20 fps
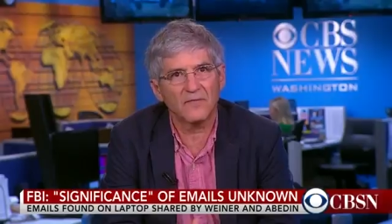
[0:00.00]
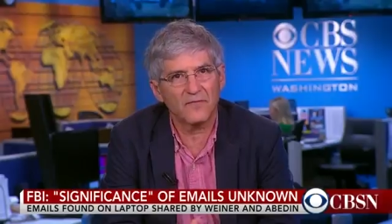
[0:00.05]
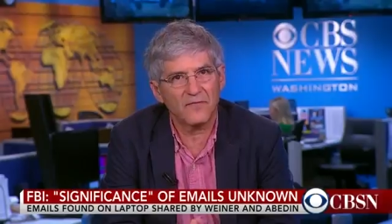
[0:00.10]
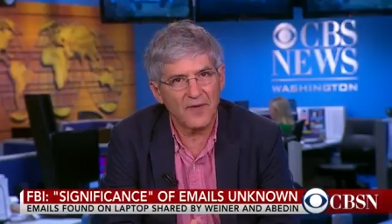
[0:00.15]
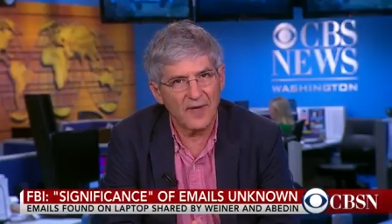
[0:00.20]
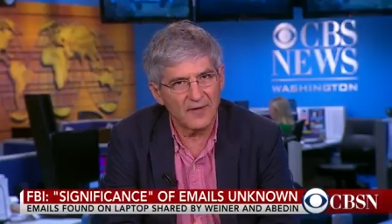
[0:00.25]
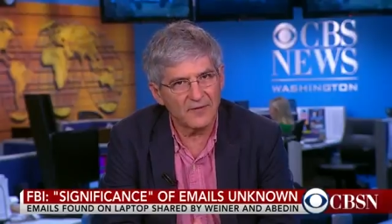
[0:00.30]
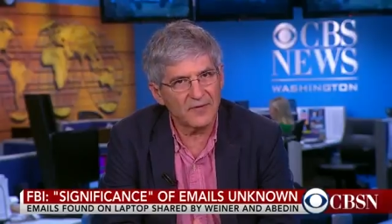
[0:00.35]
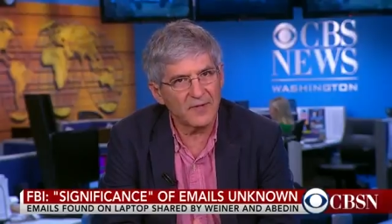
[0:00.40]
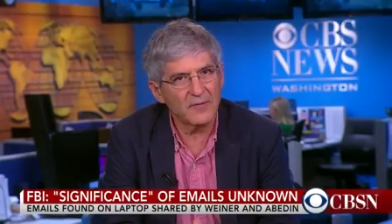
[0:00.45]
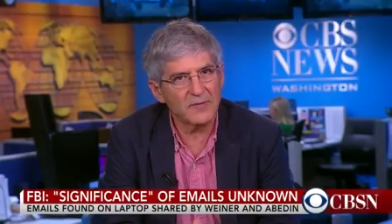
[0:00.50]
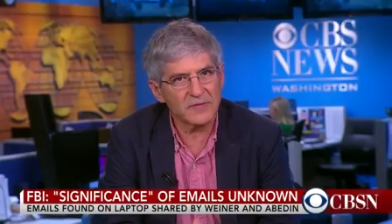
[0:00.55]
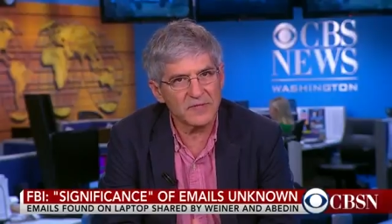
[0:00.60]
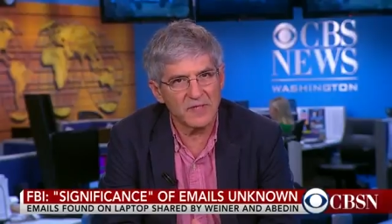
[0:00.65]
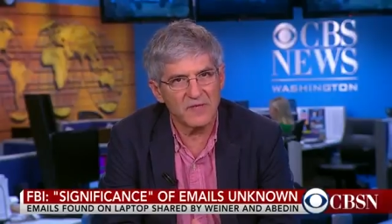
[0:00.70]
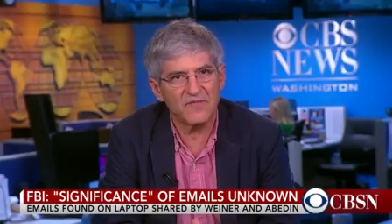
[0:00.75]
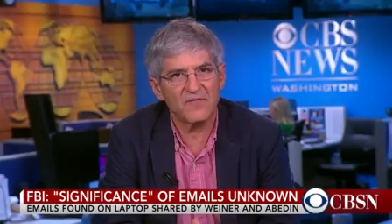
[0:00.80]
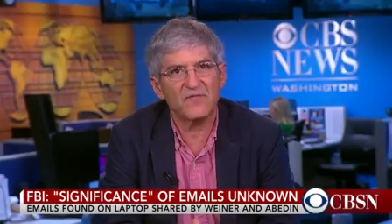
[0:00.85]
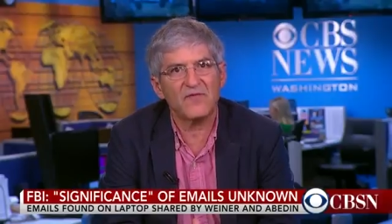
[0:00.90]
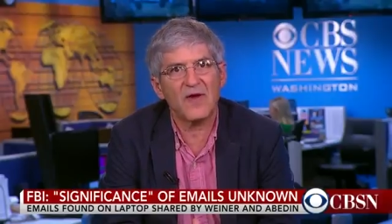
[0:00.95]
felt he was
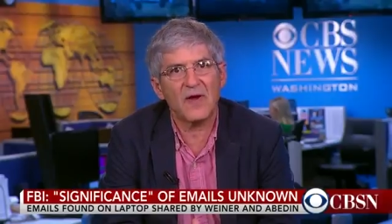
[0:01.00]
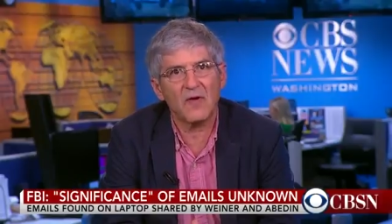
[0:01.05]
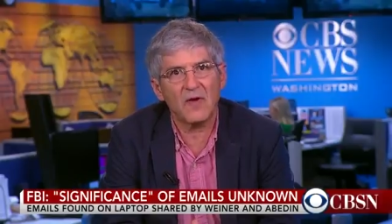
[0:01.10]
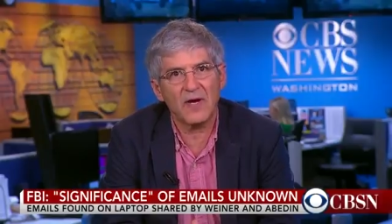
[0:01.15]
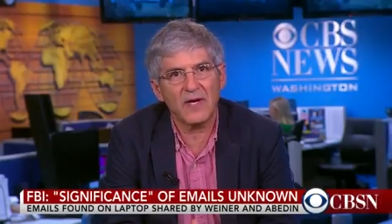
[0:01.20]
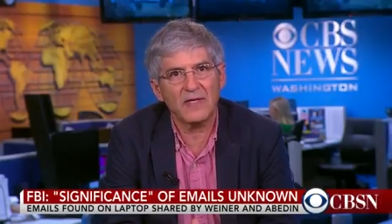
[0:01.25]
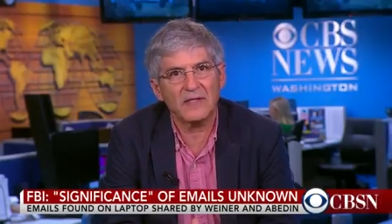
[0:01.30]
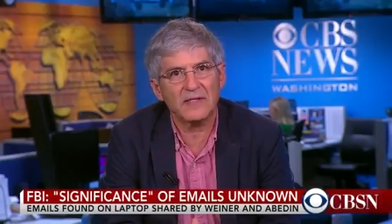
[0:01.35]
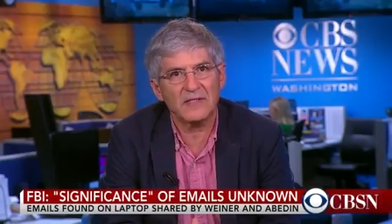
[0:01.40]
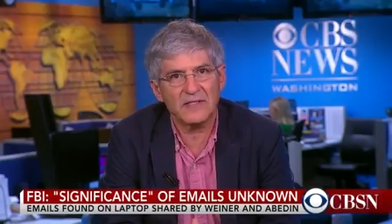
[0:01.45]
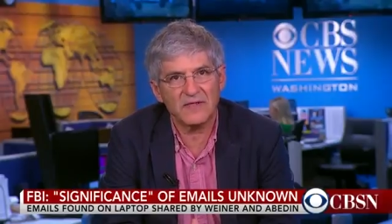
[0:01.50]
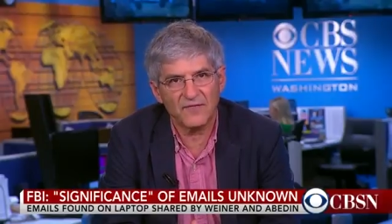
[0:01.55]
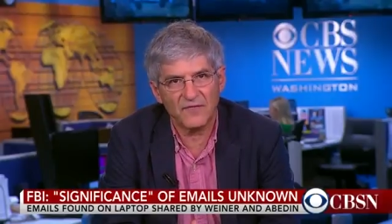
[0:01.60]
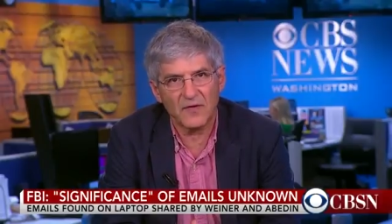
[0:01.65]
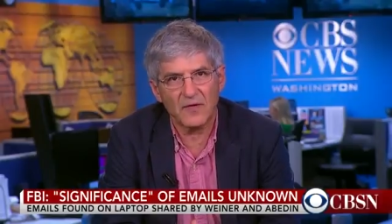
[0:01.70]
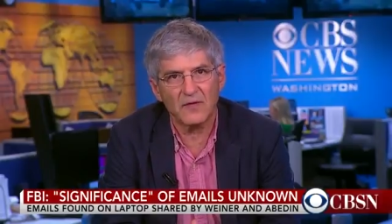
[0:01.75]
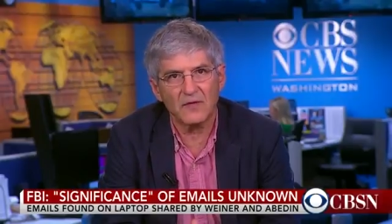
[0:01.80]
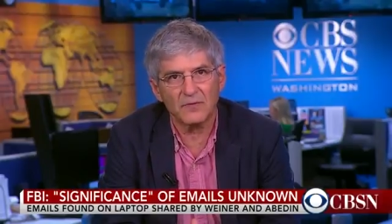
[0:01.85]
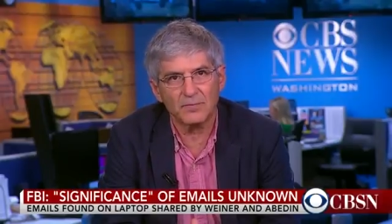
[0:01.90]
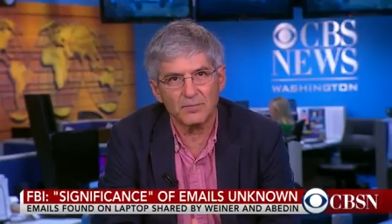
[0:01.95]
in a very
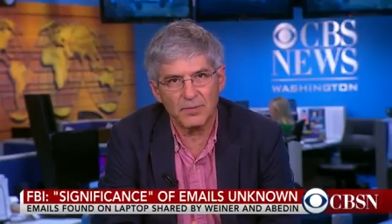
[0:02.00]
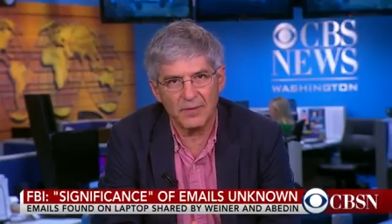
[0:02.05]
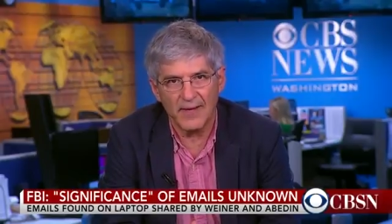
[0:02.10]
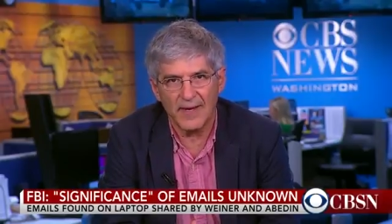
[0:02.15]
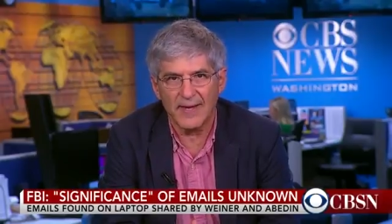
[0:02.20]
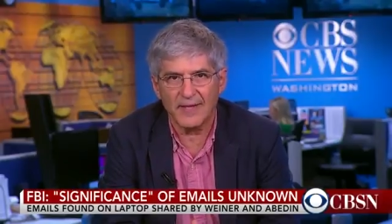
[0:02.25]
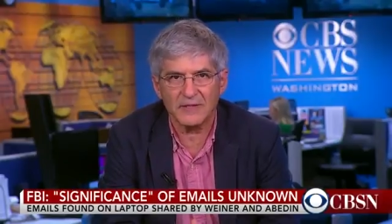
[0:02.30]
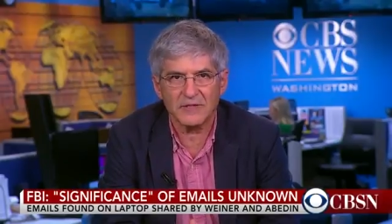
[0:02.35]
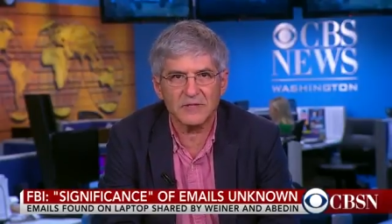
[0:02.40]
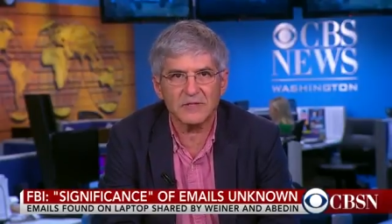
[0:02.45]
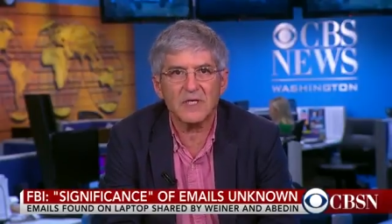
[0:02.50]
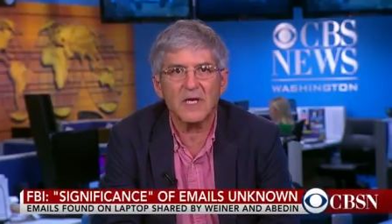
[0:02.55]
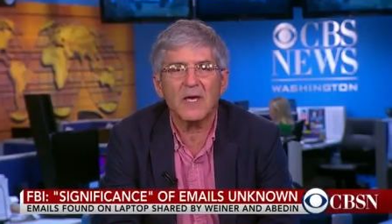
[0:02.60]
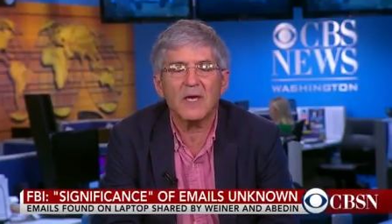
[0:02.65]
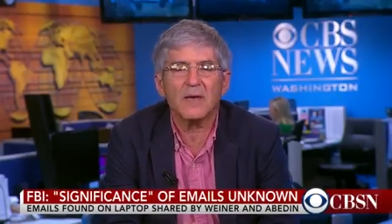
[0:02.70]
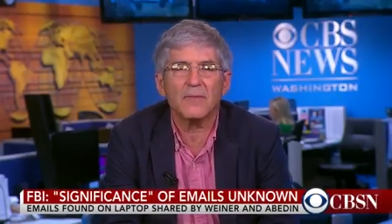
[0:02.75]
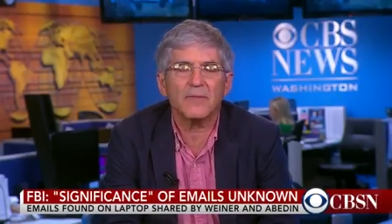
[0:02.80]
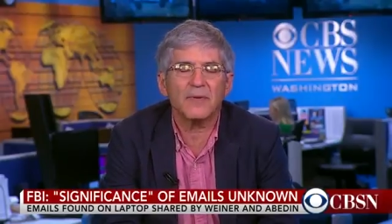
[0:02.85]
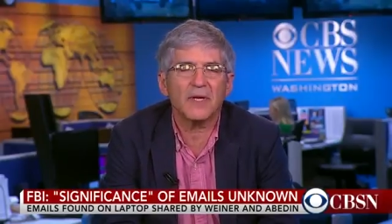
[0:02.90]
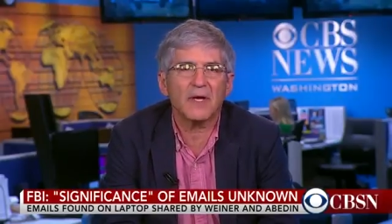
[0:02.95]
difficult place
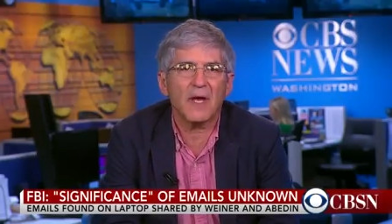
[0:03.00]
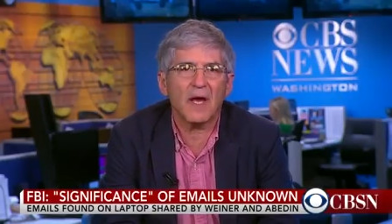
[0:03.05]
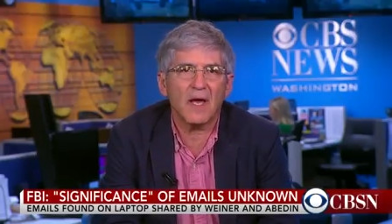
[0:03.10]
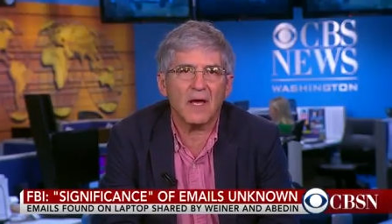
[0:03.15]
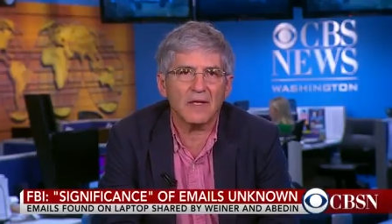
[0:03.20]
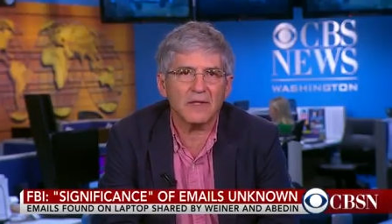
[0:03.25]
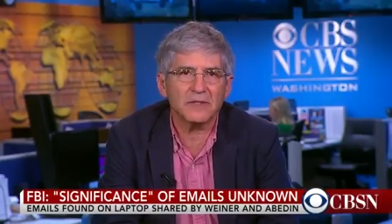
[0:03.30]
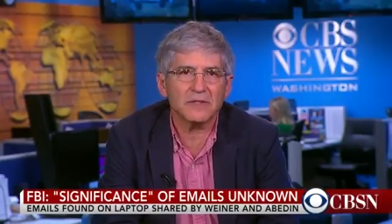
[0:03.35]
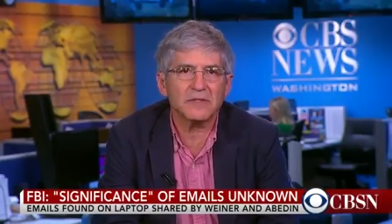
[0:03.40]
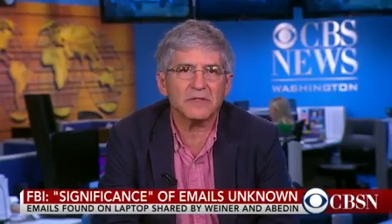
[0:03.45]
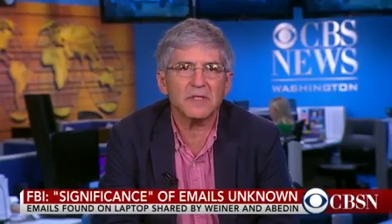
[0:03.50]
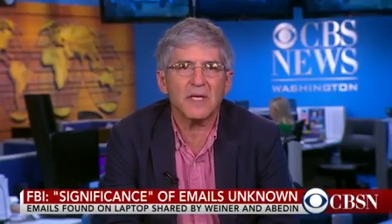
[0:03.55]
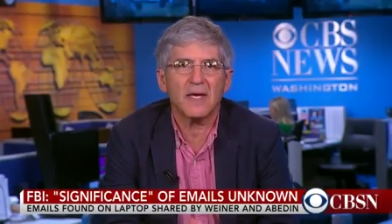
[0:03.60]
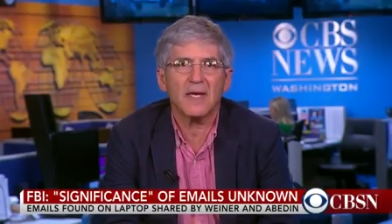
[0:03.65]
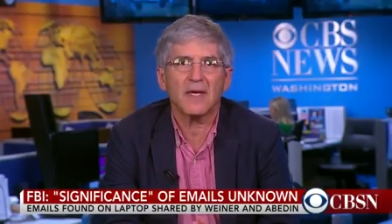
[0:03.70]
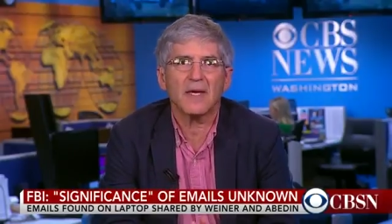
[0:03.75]
because